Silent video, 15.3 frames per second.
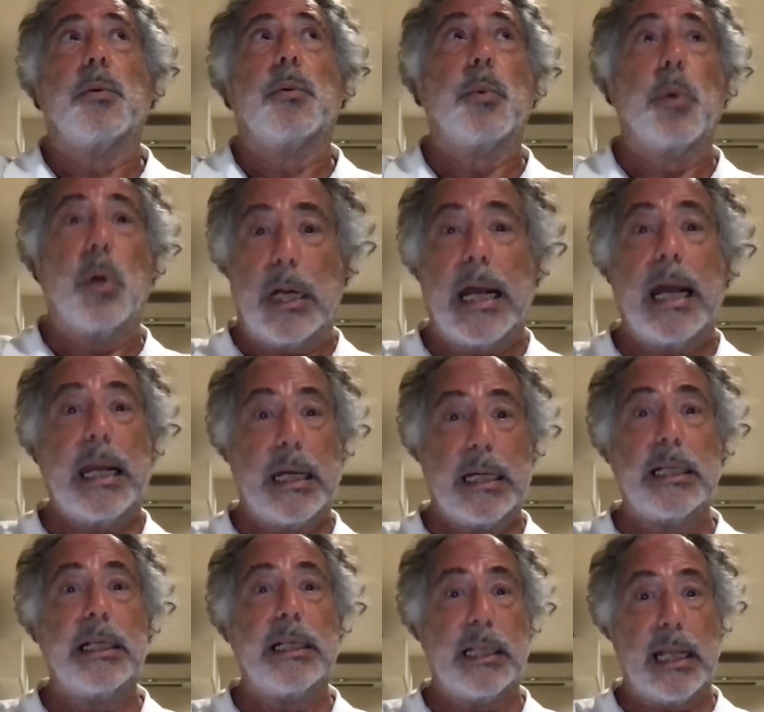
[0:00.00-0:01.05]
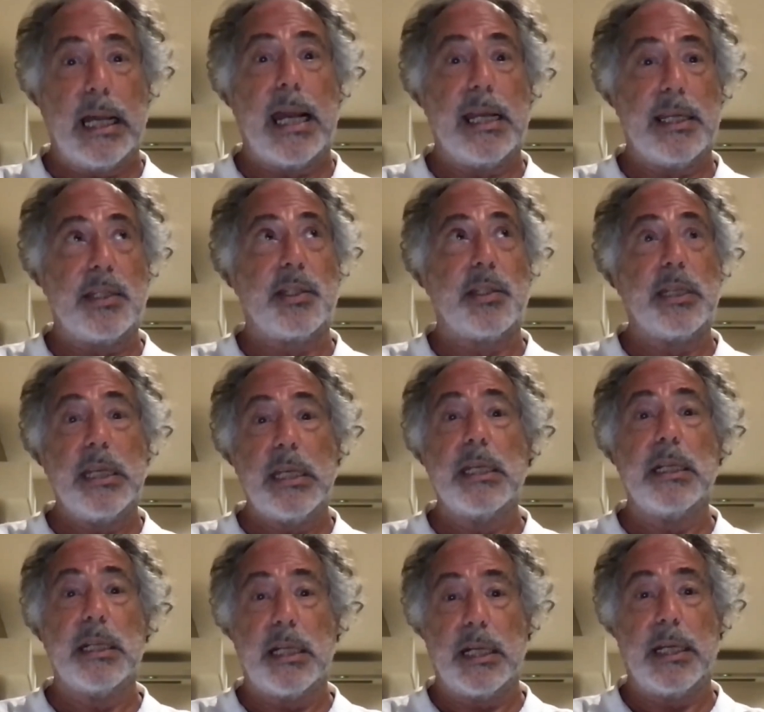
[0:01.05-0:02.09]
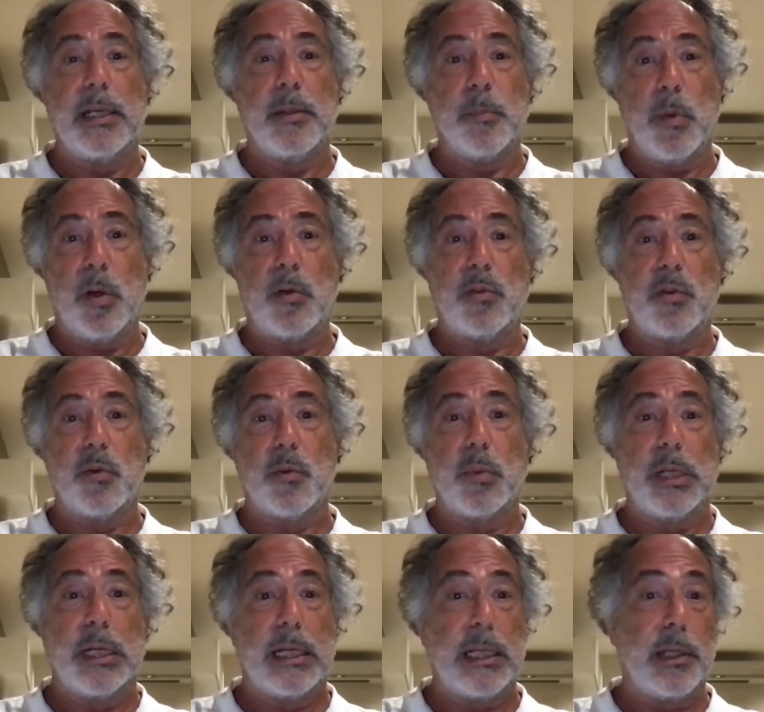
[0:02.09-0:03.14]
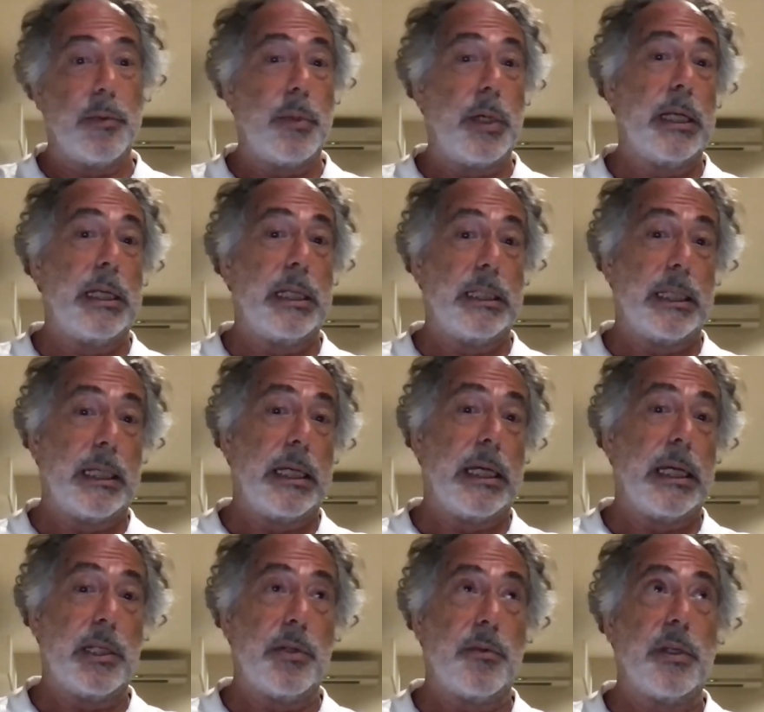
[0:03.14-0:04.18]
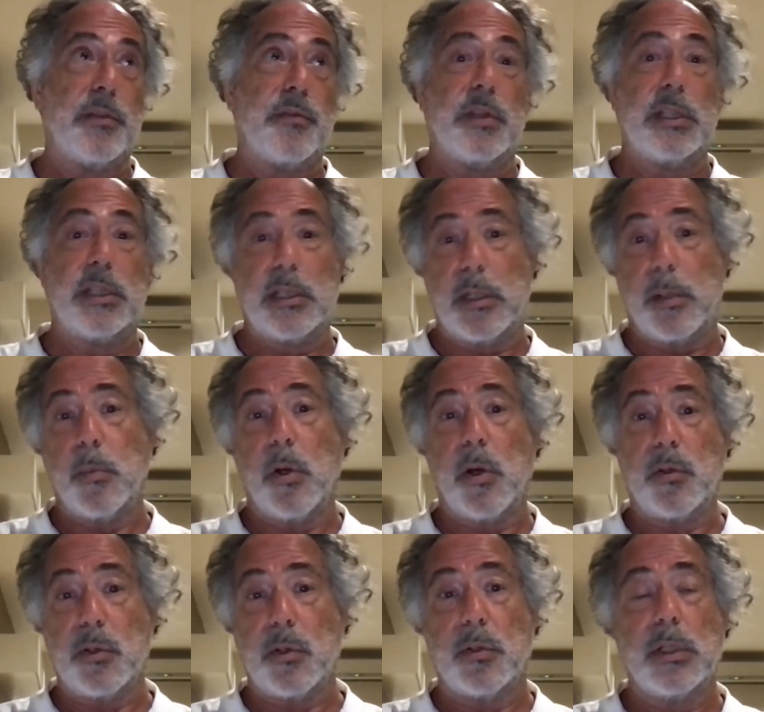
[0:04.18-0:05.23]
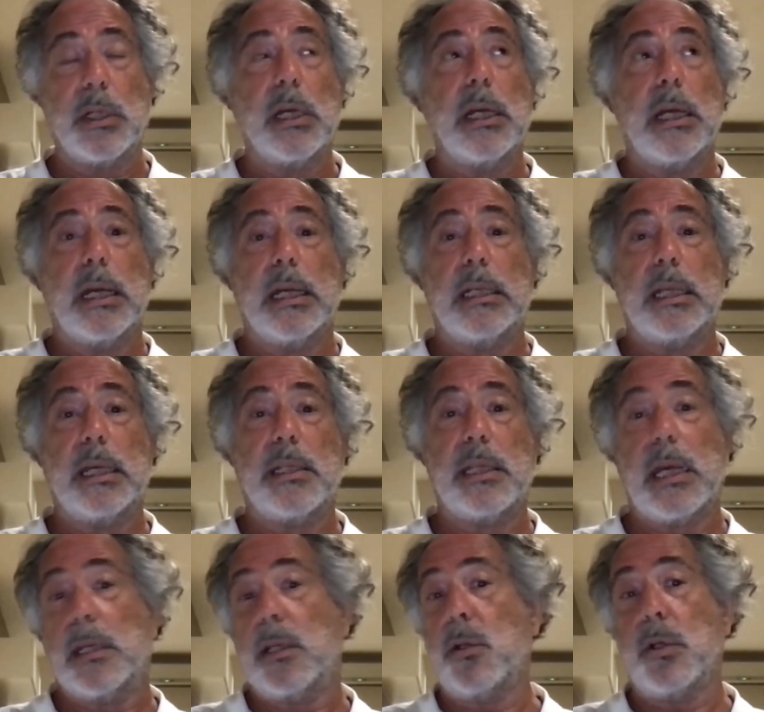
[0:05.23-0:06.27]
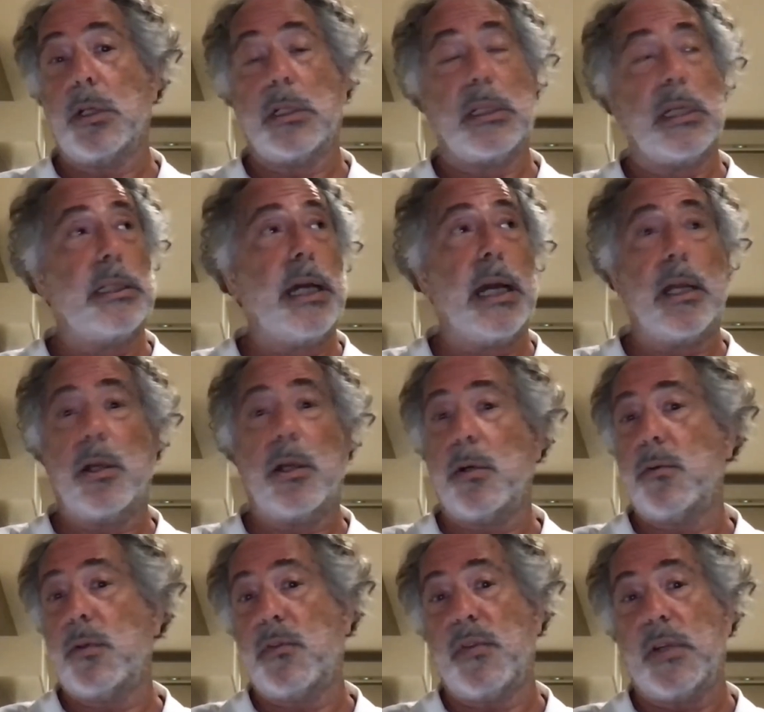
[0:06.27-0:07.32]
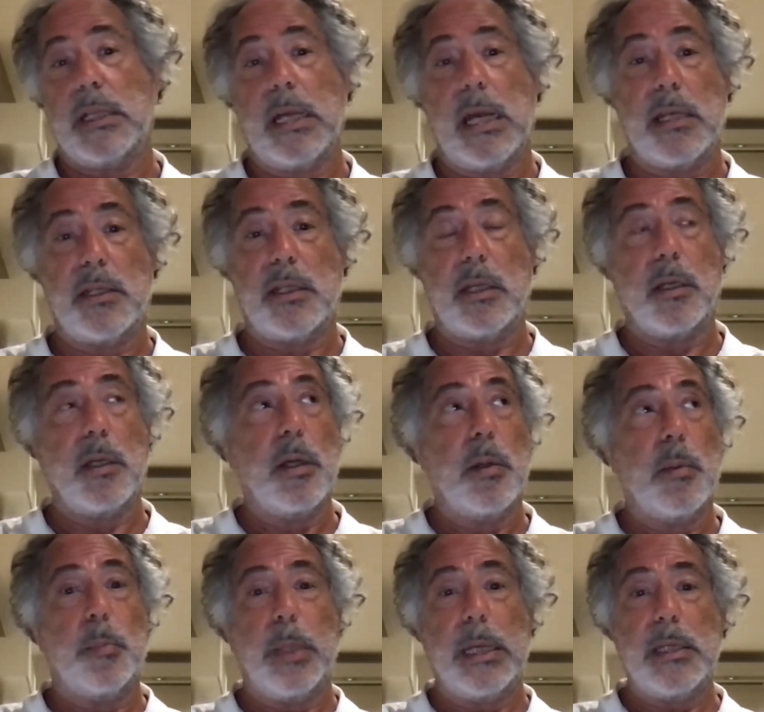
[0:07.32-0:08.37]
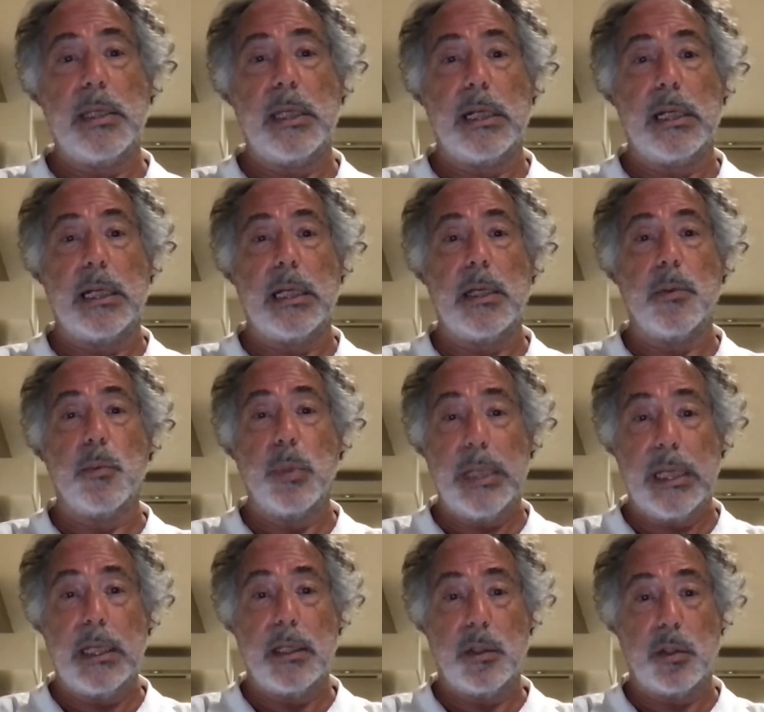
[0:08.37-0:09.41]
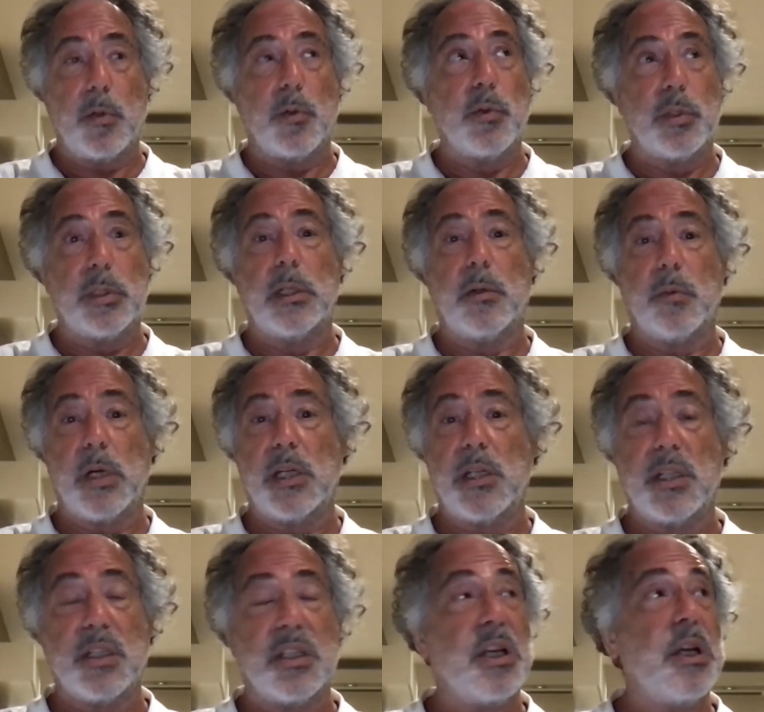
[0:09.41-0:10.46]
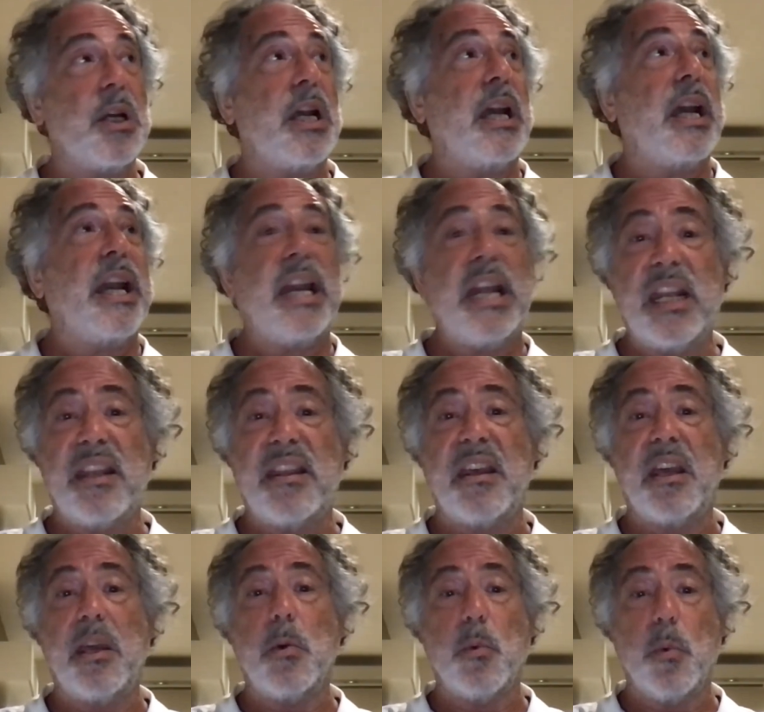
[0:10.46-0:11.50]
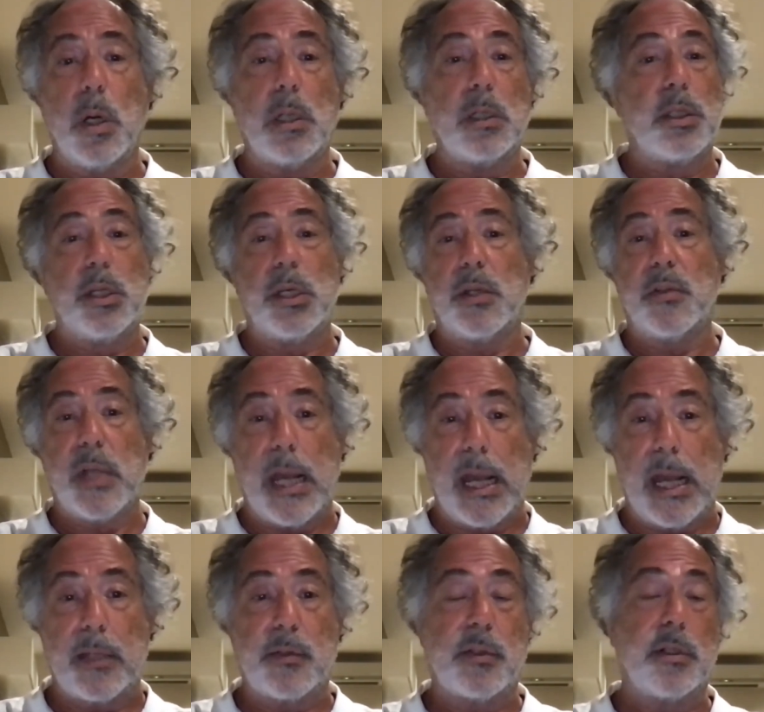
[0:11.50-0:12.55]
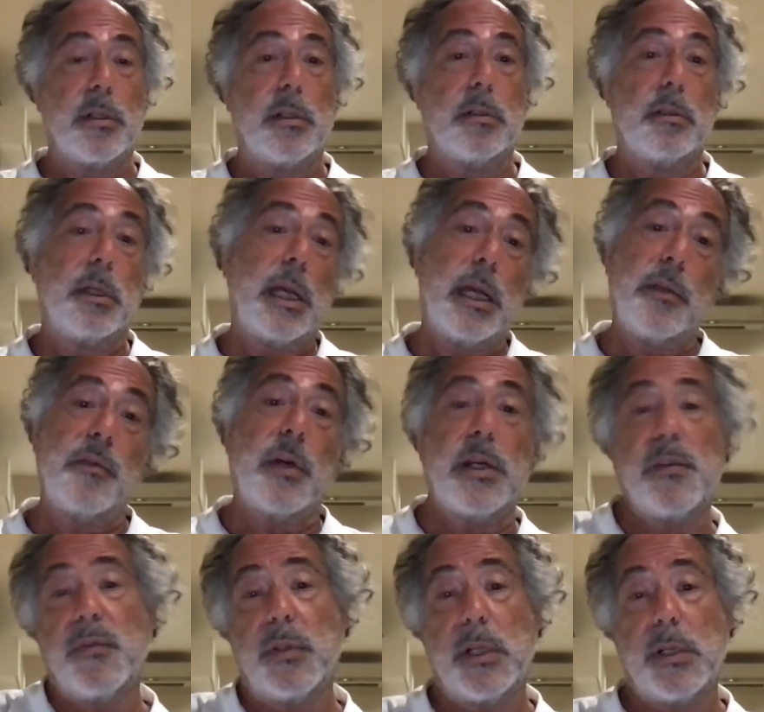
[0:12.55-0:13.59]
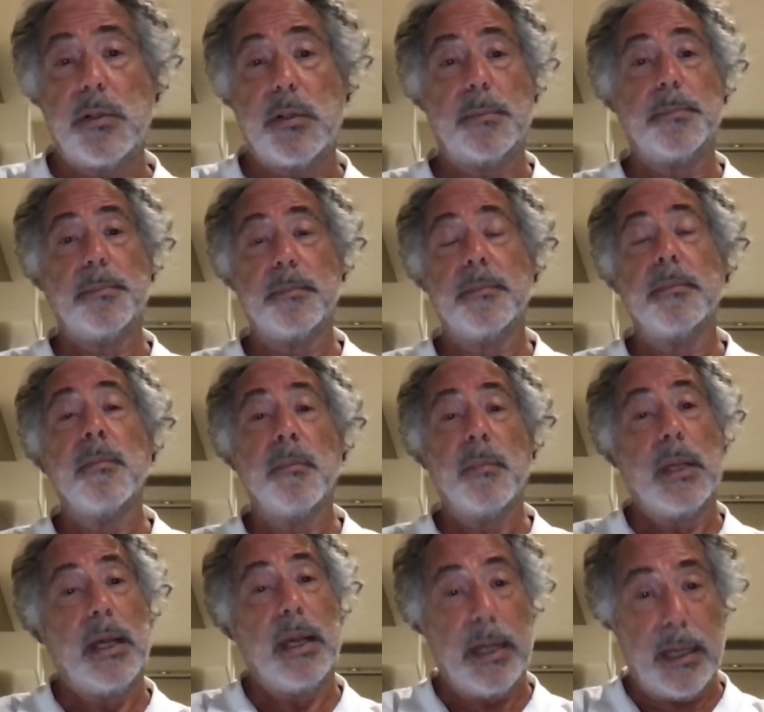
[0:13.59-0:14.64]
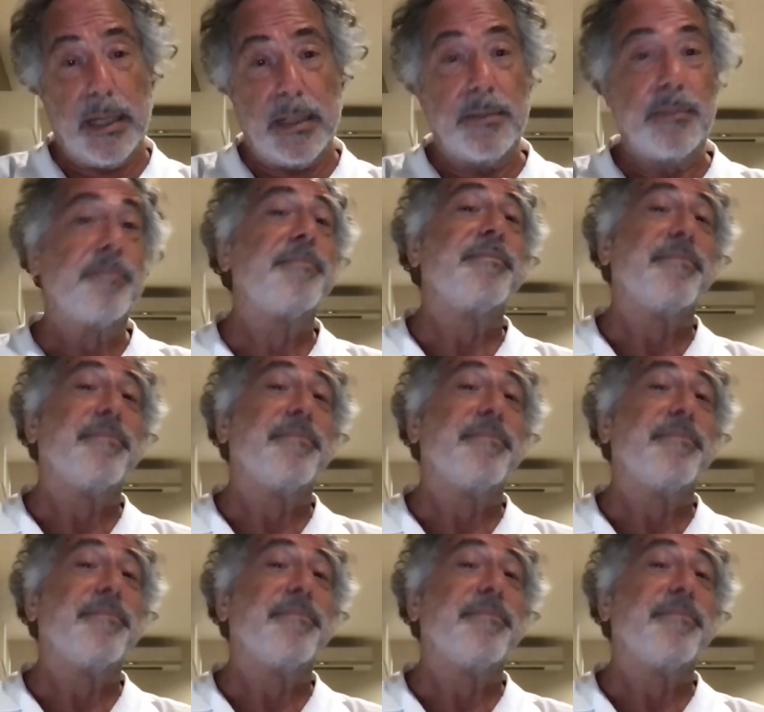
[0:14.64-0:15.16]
what I heard last year in Moscow when an Iranian delegation was visiting Moscow, and they said, look, the dialogue was fantastic. Basically, we told the Russians, anything you want, just ask, and vice versa. And